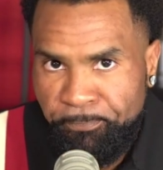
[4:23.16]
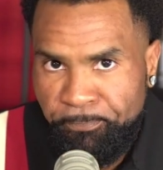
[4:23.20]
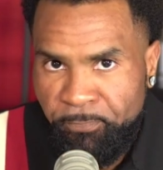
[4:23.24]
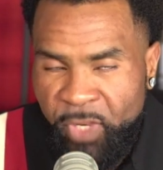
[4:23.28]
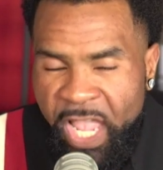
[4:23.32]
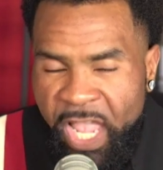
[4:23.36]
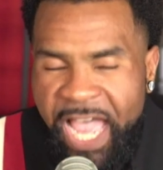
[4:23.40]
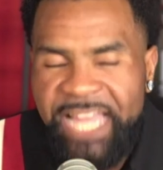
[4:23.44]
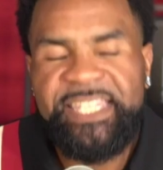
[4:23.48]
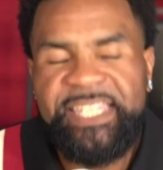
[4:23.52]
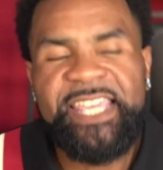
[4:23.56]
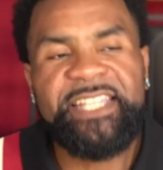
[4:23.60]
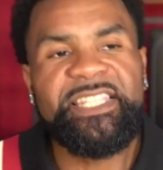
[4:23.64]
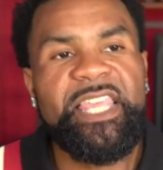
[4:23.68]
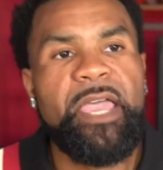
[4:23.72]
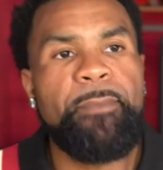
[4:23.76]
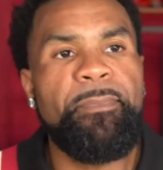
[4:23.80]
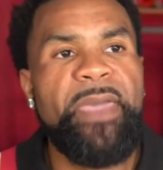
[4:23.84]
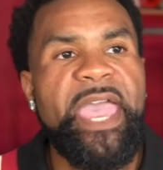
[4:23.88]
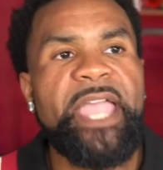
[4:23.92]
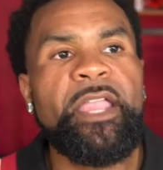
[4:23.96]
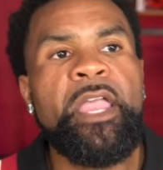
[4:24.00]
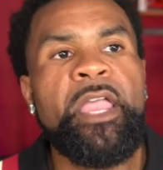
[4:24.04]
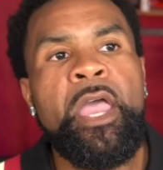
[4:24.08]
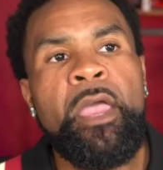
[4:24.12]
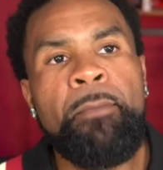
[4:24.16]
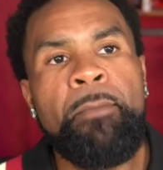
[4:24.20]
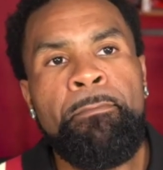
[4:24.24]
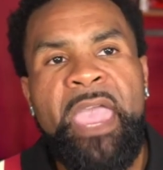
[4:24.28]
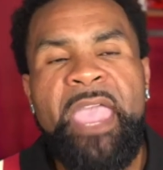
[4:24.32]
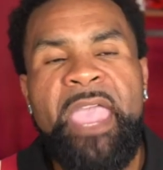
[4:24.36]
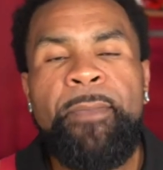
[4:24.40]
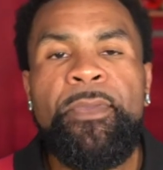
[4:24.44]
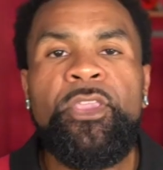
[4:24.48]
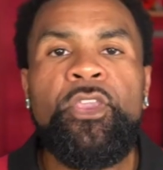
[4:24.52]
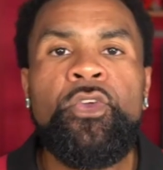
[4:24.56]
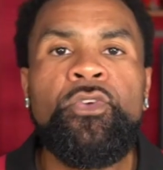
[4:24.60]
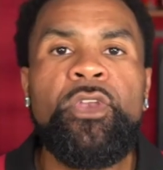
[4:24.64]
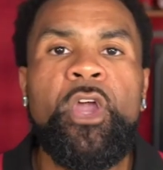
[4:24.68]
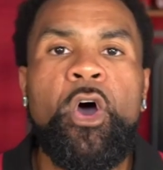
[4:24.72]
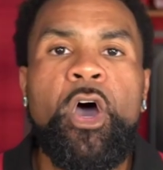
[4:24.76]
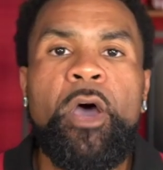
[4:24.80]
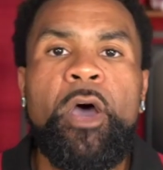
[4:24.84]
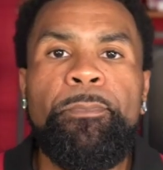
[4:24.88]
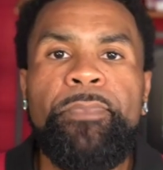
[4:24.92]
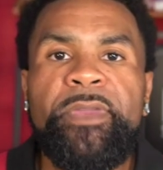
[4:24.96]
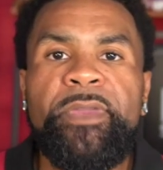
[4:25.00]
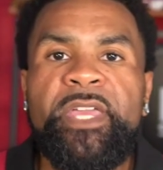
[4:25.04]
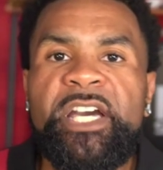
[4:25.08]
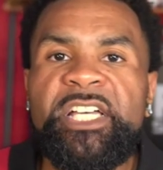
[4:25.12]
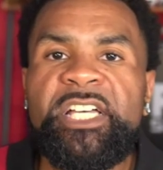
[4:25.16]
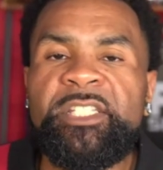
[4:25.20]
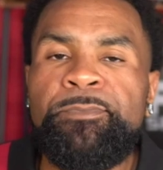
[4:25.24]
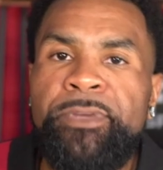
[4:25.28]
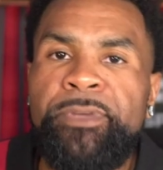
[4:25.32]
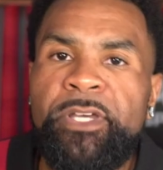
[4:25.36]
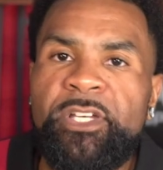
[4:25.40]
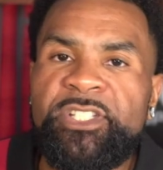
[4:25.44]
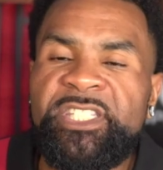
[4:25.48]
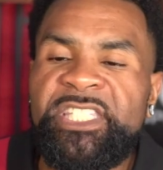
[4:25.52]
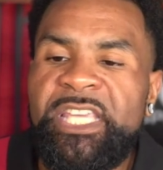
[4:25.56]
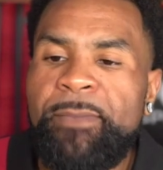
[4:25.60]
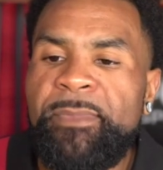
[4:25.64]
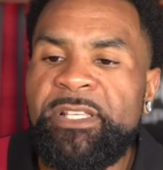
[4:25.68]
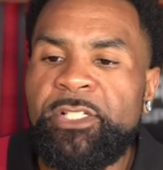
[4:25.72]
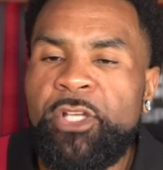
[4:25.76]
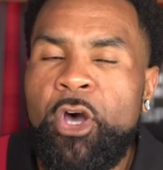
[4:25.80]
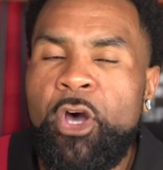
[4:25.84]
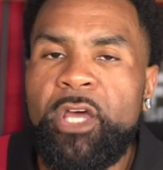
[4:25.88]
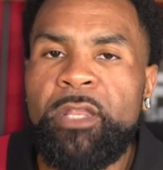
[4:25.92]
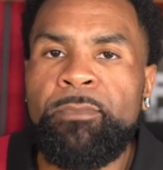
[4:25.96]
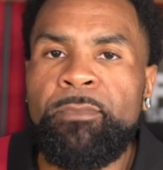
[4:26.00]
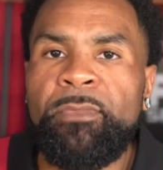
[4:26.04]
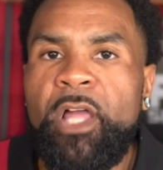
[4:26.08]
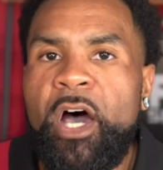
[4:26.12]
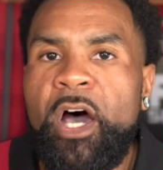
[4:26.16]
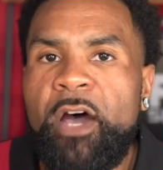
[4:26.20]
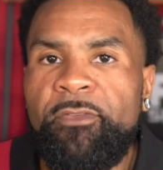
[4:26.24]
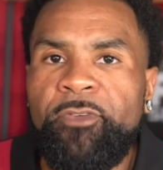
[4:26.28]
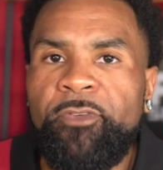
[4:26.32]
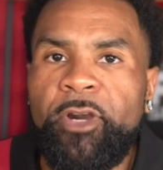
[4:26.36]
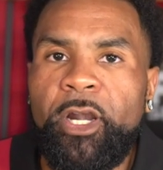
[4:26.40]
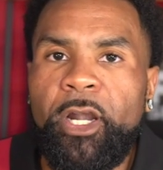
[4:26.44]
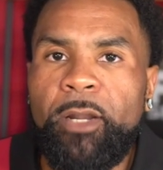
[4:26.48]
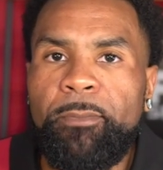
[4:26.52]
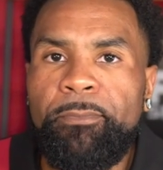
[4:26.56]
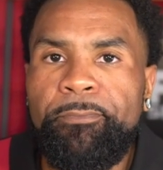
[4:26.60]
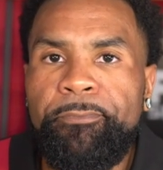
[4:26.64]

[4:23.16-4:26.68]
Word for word: I take that back. Maybe you know it because Bill Simmons called him Law Firm.